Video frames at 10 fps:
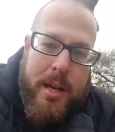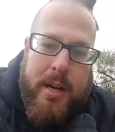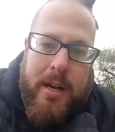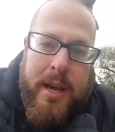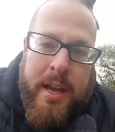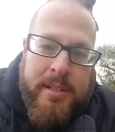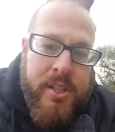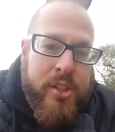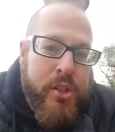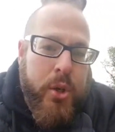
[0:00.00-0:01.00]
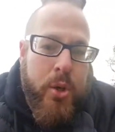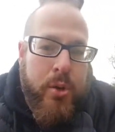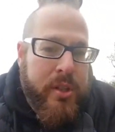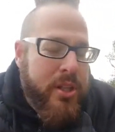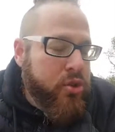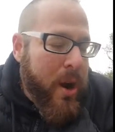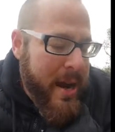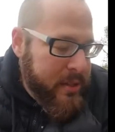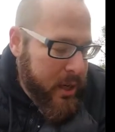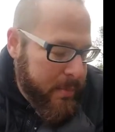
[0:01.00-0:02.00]
as it soothes and
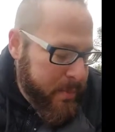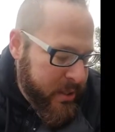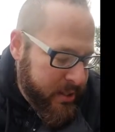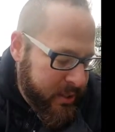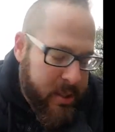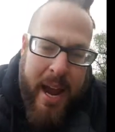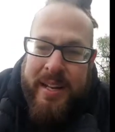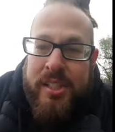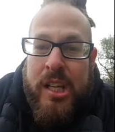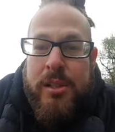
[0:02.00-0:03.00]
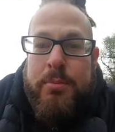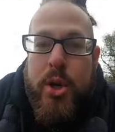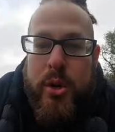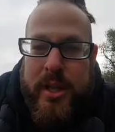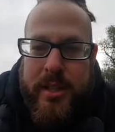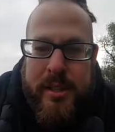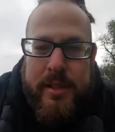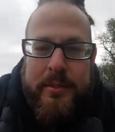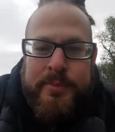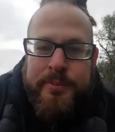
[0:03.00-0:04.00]
dries up this excess
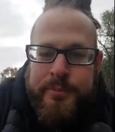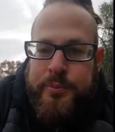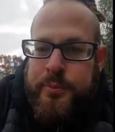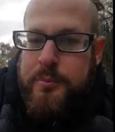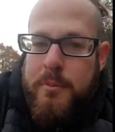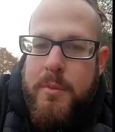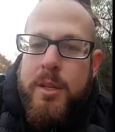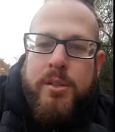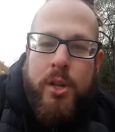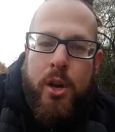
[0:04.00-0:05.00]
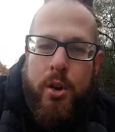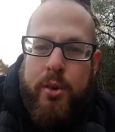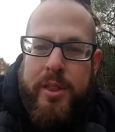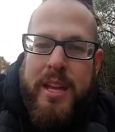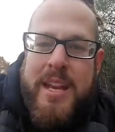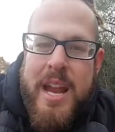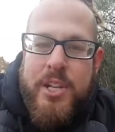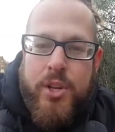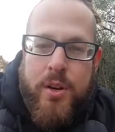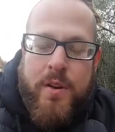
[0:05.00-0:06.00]
mucus. So the
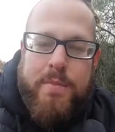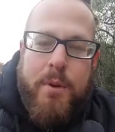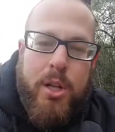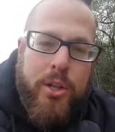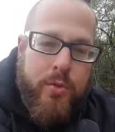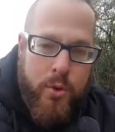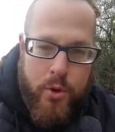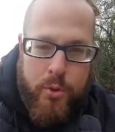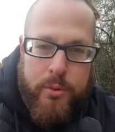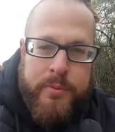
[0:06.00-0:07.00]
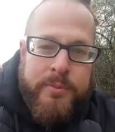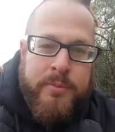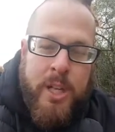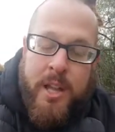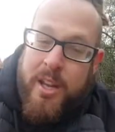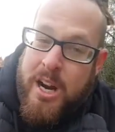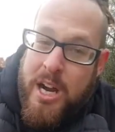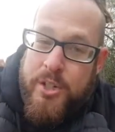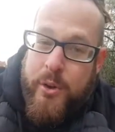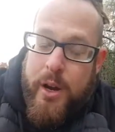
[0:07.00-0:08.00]
nature of mullein root, on the
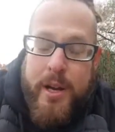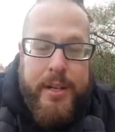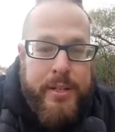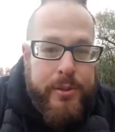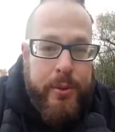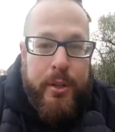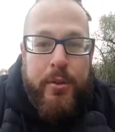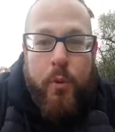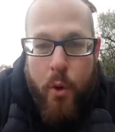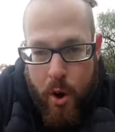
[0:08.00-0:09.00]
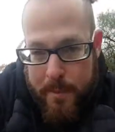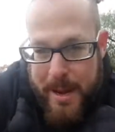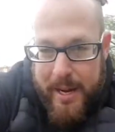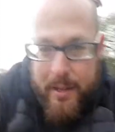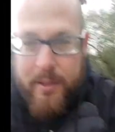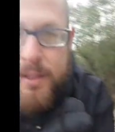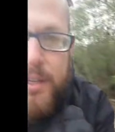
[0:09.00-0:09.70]
contrary, is really warming.